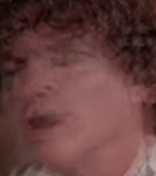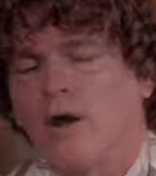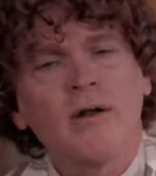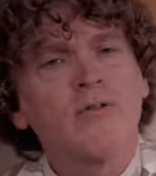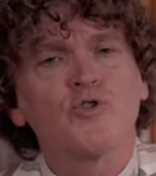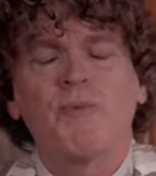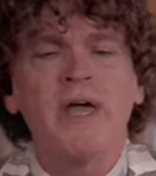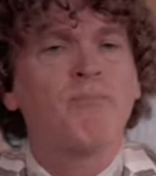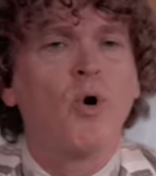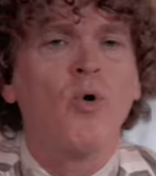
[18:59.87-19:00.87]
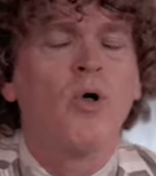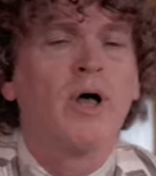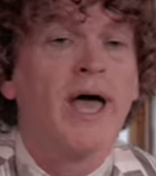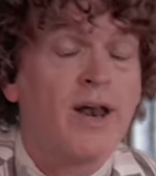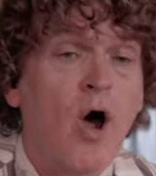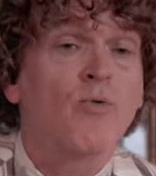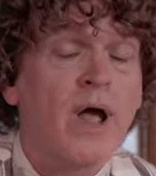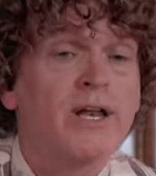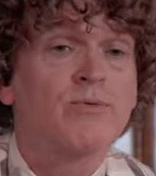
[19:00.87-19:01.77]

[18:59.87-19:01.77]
All of those people had already